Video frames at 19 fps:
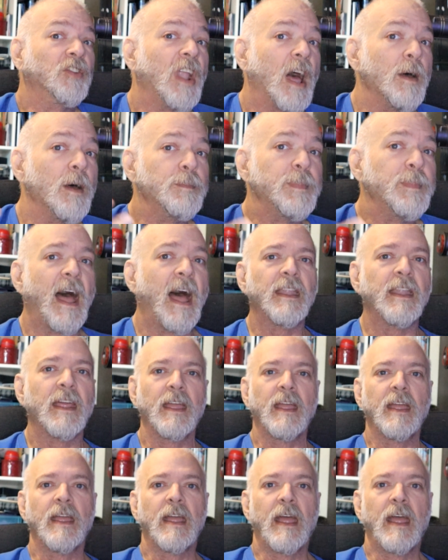not bad.
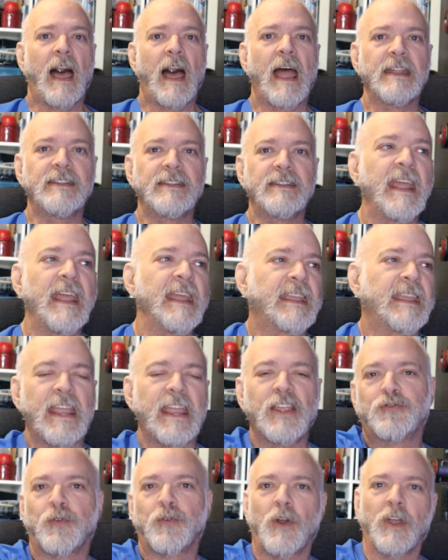I take a
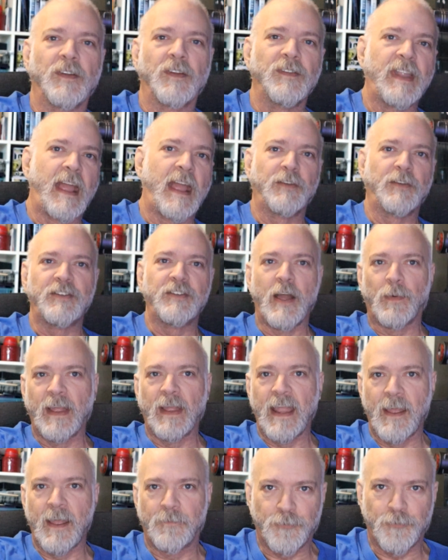shrug of damage. Now I
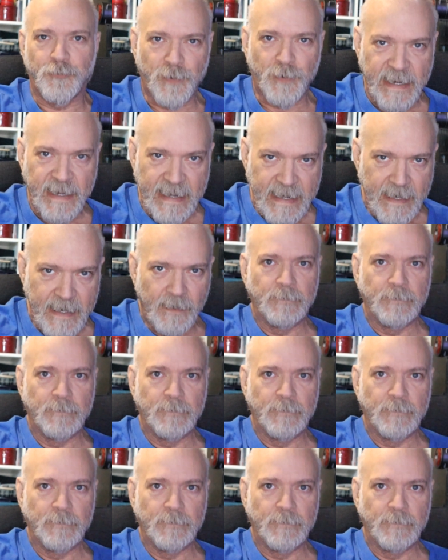have 3.